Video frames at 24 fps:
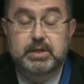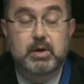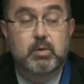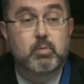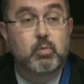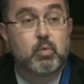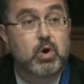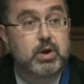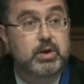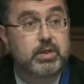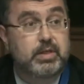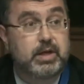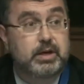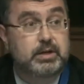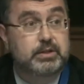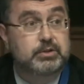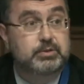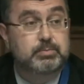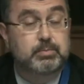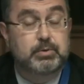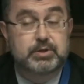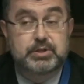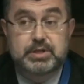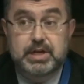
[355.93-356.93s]
yet one that
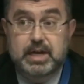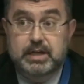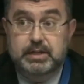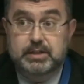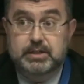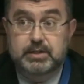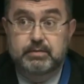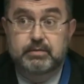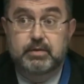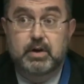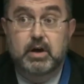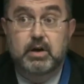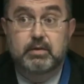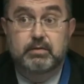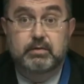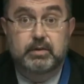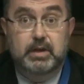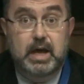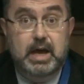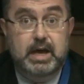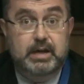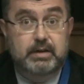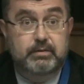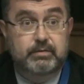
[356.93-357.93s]
is protective
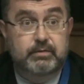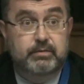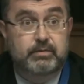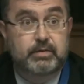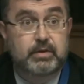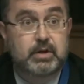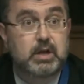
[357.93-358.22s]
of life,